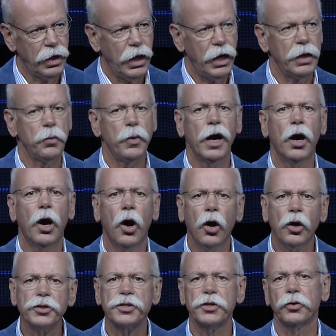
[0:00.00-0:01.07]
And we are
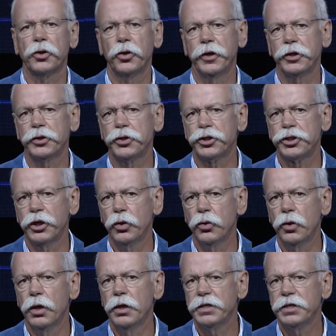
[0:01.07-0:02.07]
also going to show